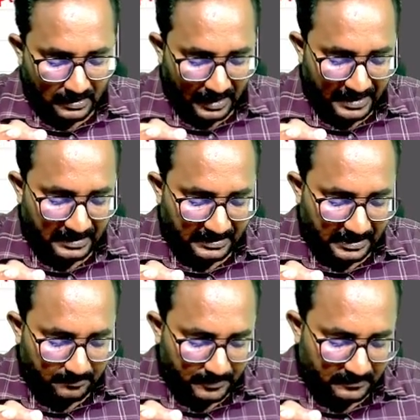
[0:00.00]

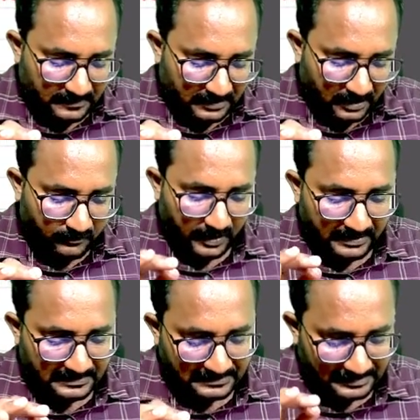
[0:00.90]
90% of
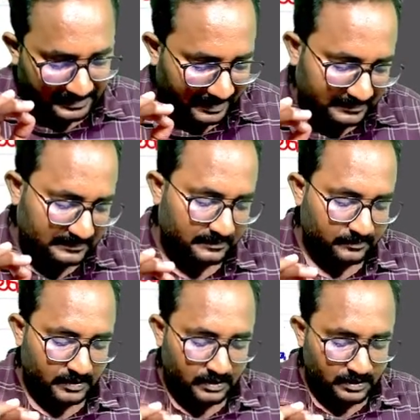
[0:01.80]
SSR tax.
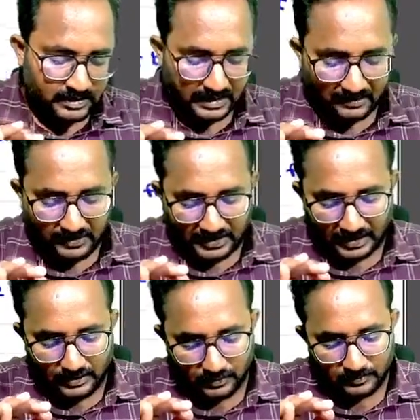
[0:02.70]
Here I will
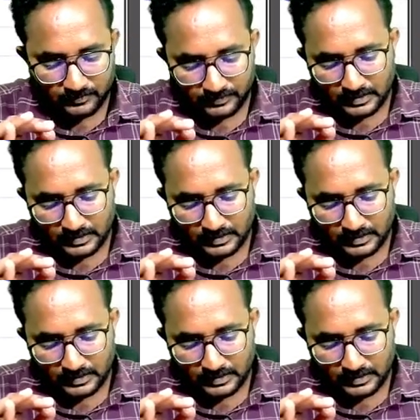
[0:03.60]
tell you.